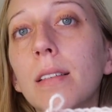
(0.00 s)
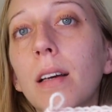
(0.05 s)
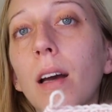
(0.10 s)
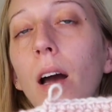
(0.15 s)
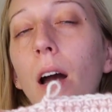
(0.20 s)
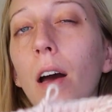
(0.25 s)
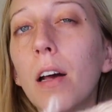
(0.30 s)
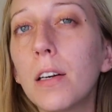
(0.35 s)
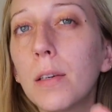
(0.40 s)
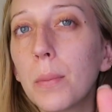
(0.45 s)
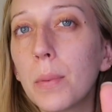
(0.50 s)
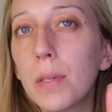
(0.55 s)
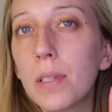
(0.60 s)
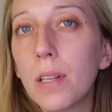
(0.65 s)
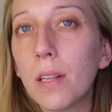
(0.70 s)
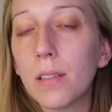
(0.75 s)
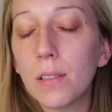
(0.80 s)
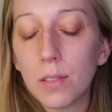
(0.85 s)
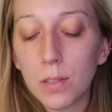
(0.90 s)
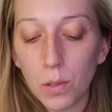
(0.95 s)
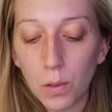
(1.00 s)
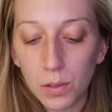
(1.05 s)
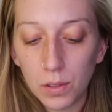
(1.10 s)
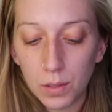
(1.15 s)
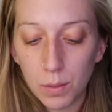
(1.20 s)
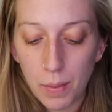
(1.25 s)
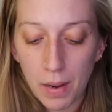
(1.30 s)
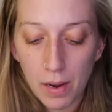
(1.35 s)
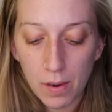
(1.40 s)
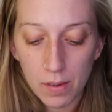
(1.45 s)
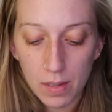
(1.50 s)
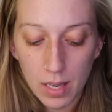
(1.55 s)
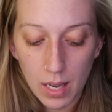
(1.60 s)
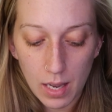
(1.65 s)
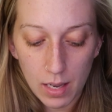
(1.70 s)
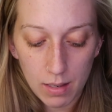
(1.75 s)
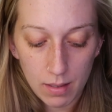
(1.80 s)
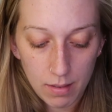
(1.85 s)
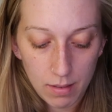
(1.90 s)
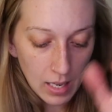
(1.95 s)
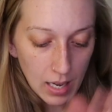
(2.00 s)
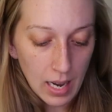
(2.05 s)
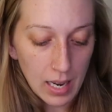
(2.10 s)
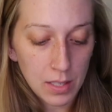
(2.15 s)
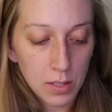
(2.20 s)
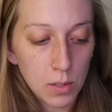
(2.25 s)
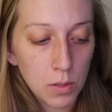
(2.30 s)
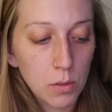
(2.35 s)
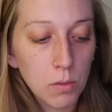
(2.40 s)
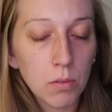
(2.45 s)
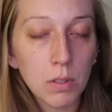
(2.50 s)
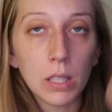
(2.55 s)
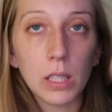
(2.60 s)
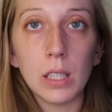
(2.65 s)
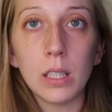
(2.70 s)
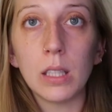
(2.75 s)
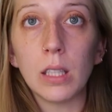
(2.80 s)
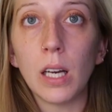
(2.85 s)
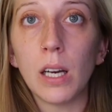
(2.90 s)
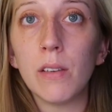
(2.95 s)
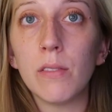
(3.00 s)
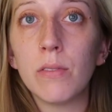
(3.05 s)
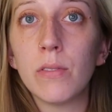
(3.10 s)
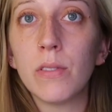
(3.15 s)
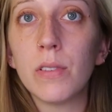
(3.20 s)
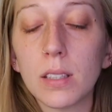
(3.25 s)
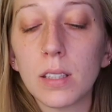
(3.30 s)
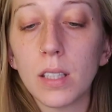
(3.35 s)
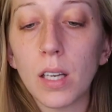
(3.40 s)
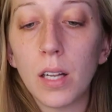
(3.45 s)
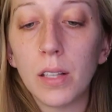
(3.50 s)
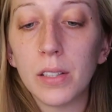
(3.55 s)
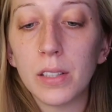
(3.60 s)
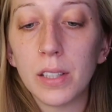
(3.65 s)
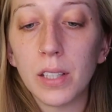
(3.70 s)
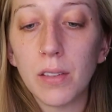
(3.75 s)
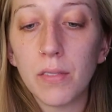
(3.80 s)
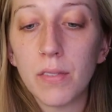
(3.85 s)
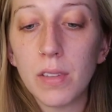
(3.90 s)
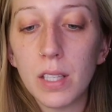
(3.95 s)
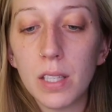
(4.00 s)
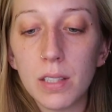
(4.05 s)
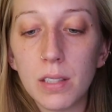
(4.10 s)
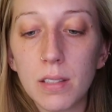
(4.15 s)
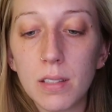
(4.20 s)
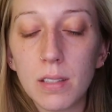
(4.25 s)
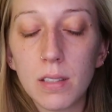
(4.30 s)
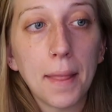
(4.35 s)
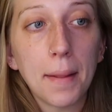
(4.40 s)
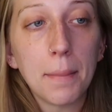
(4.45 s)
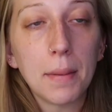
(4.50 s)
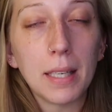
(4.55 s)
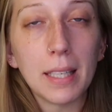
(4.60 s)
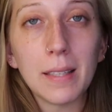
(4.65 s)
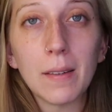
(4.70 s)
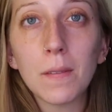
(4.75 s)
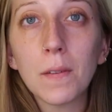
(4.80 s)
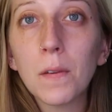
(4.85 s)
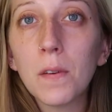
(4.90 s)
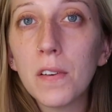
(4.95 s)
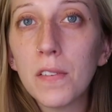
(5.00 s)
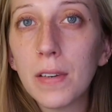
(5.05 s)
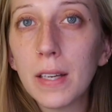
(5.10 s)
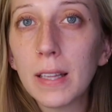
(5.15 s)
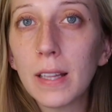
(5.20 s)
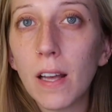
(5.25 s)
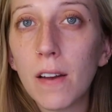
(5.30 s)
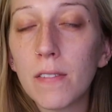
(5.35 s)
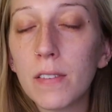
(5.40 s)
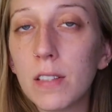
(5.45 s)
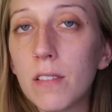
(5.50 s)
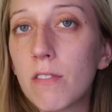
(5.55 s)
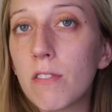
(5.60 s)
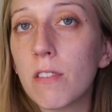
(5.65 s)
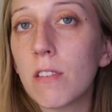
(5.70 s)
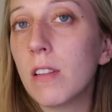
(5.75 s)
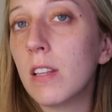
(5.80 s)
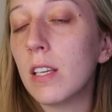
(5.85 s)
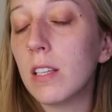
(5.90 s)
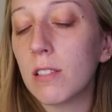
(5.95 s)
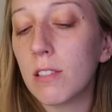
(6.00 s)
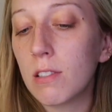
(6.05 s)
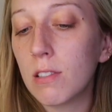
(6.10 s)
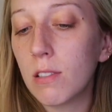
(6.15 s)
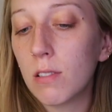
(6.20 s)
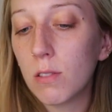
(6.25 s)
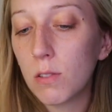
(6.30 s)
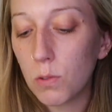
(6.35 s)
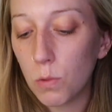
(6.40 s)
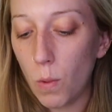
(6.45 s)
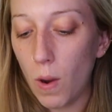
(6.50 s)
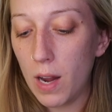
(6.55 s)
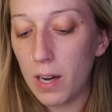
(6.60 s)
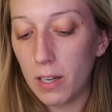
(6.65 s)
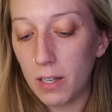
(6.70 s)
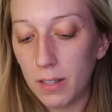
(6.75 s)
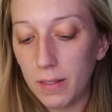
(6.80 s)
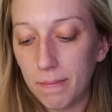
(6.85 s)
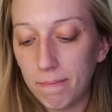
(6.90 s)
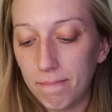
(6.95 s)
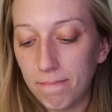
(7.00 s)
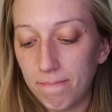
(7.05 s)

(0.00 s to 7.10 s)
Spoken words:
100% sold about yet, I do really love the color of this, but I don't know if I love it for this sweater.